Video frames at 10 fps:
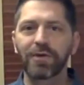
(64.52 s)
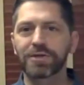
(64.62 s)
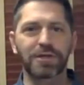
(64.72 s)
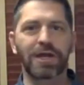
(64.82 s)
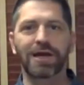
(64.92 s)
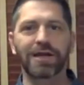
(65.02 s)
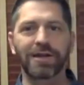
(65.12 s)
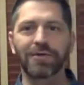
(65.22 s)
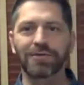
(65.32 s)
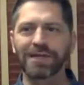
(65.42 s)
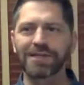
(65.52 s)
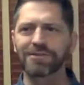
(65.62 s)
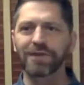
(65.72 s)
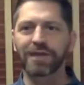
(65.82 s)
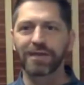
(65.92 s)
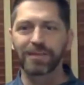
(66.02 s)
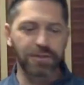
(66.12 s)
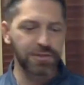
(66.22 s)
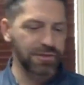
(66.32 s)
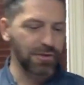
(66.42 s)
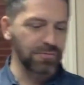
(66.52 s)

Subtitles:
which, you know, that's a great image.